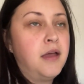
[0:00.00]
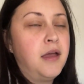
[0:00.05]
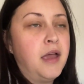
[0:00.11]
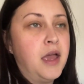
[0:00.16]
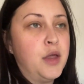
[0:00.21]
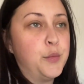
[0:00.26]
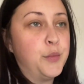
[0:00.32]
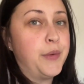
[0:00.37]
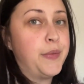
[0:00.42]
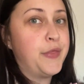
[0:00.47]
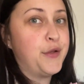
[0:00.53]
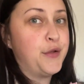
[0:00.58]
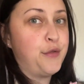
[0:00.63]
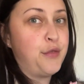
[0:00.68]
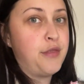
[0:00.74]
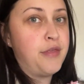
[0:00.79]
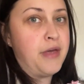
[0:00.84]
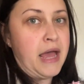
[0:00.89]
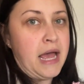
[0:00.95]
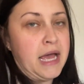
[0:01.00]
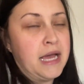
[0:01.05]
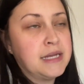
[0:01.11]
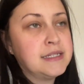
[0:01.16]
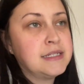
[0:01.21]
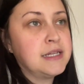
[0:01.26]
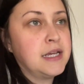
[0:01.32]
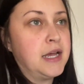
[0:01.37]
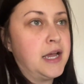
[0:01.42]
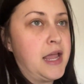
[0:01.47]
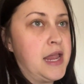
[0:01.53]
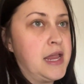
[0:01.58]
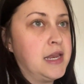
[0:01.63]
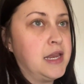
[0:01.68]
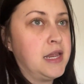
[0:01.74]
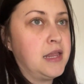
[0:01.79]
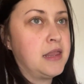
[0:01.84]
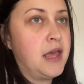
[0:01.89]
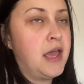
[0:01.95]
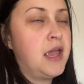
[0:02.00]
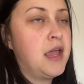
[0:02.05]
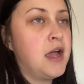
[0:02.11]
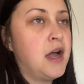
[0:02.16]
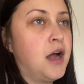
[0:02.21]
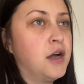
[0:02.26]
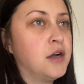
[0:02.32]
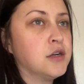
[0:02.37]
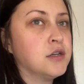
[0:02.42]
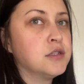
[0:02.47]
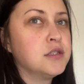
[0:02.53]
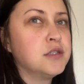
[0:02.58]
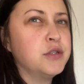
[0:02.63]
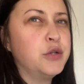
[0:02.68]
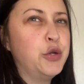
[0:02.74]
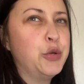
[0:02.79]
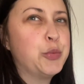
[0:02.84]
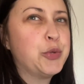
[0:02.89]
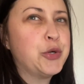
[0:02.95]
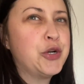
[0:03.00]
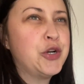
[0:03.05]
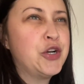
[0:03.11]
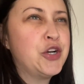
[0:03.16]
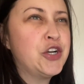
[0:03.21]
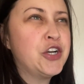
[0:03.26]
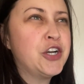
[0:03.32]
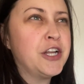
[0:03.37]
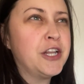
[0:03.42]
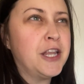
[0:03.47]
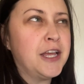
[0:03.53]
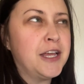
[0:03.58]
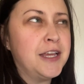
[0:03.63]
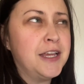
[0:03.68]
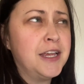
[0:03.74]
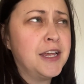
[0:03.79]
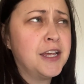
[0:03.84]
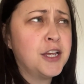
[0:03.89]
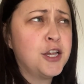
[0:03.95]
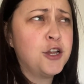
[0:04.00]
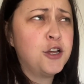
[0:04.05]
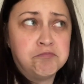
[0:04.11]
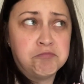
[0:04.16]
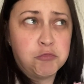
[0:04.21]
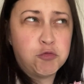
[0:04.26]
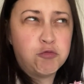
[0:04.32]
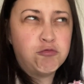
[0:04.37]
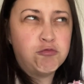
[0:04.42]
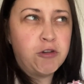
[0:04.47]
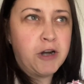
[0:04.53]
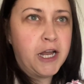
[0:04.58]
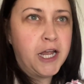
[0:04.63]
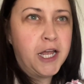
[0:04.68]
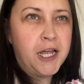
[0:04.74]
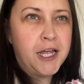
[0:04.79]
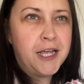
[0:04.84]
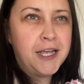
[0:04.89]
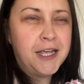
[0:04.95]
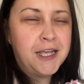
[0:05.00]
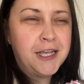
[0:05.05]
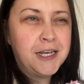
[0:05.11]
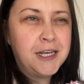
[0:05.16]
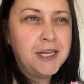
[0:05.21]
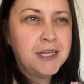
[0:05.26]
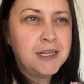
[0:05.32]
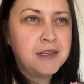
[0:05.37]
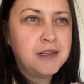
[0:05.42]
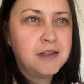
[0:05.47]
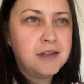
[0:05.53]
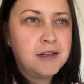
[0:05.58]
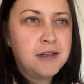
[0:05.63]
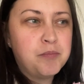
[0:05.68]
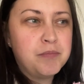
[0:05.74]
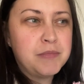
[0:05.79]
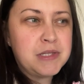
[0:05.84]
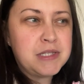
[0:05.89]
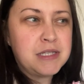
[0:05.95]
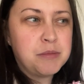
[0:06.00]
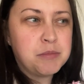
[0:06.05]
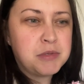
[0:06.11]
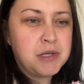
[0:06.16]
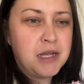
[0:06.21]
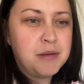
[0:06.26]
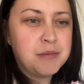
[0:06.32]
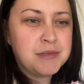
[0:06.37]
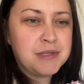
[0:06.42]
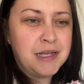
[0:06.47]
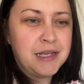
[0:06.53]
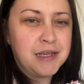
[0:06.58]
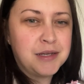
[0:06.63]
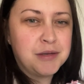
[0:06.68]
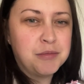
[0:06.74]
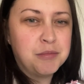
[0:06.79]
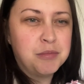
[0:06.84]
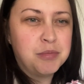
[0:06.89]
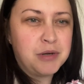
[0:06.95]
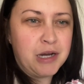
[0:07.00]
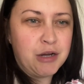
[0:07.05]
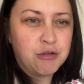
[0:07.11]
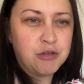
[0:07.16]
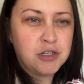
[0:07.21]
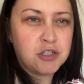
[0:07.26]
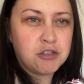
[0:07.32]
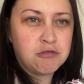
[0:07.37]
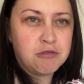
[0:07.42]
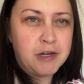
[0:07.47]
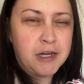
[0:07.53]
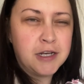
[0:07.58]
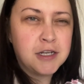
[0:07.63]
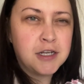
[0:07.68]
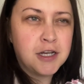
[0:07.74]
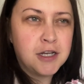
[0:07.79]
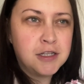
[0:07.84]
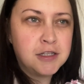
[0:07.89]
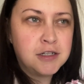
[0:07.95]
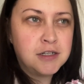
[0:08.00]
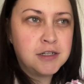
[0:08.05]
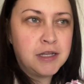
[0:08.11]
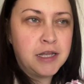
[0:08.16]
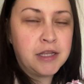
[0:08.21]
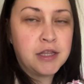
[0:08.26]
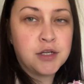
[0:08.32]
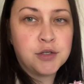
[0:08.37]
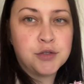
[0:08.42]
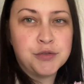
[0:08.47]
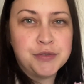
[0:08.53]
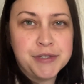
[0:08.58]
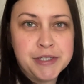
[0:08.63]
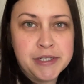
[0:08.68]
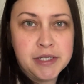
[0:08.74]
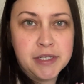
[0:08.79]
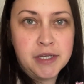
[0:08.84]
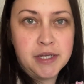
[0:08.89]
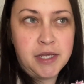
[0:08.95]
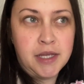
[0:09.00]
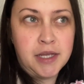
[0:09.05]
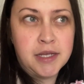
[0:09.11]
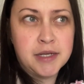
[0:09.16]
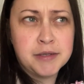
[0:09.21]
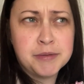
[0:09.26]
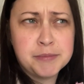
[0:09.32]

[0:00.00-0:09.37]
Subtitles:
And when they're that tiny, they are super like red, sometimes like a brownish red color. Like they're really,